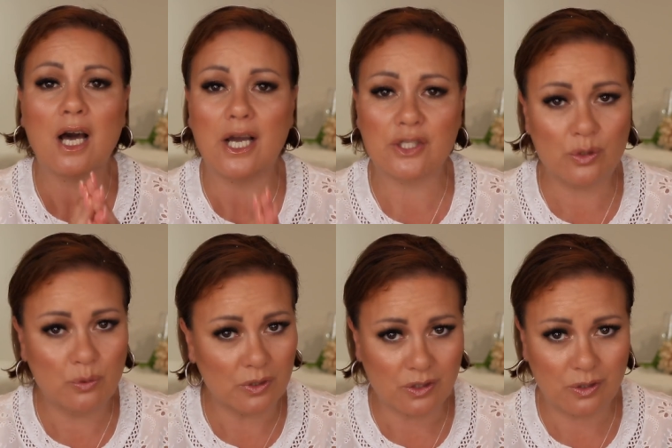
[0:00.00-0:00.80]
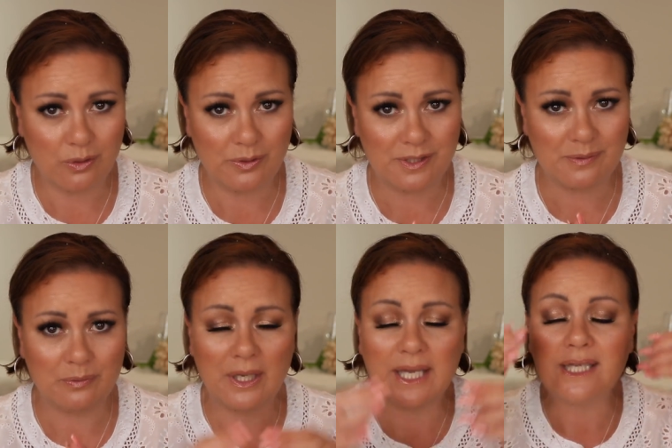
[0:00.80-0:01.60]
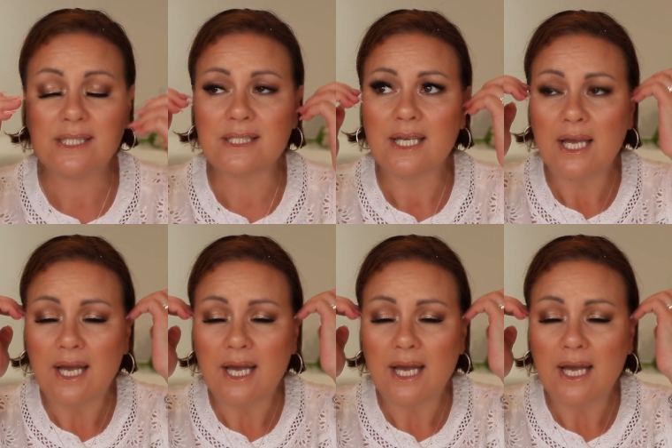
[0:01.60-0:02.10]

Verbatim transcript: I do want to lose some weight.